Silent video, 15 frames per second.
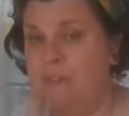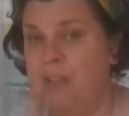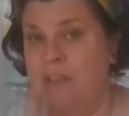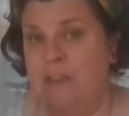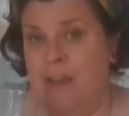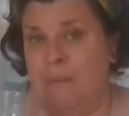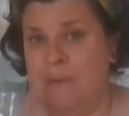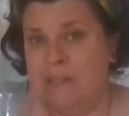
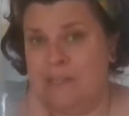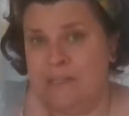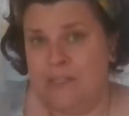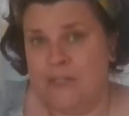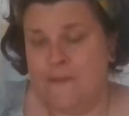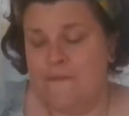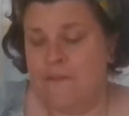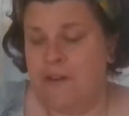yamas,
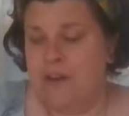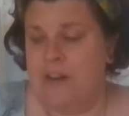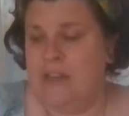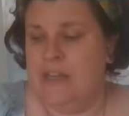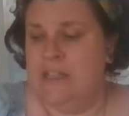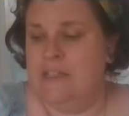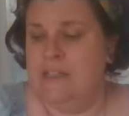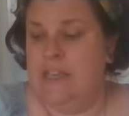very
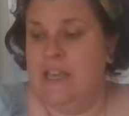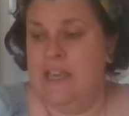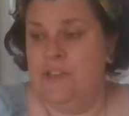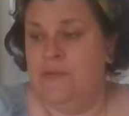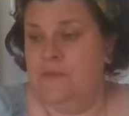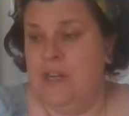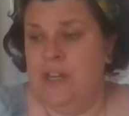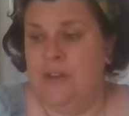nice. It is
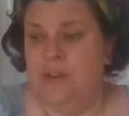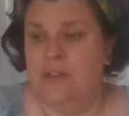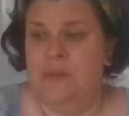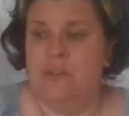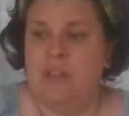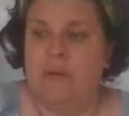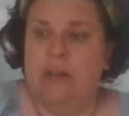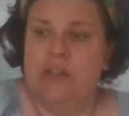really good
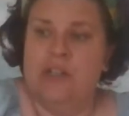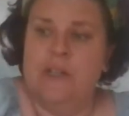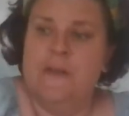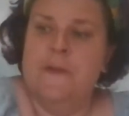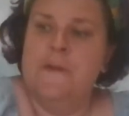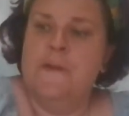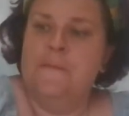ouzo, actually.